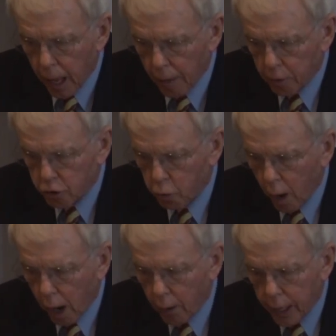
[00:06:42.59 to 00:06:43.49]
and the
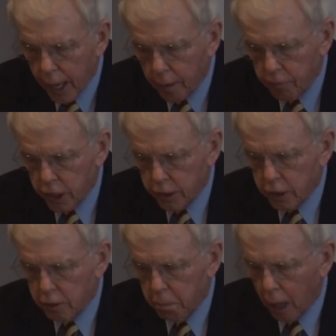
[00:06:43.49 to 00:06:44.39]
swearing in of
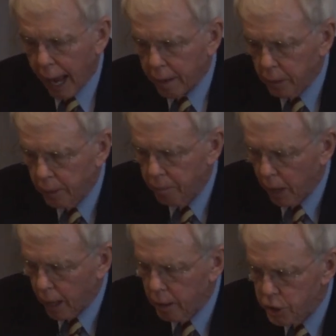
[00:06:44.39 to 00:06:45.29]
Justice Blackmun
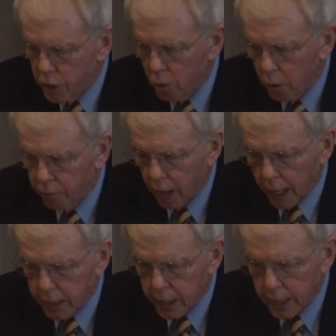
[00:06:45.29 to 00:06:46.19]
in June of
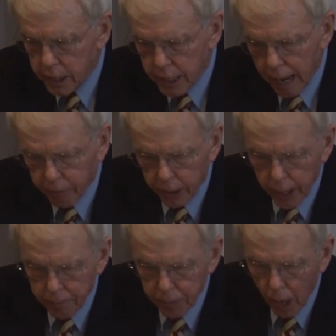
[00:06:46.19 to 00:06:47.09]
1970.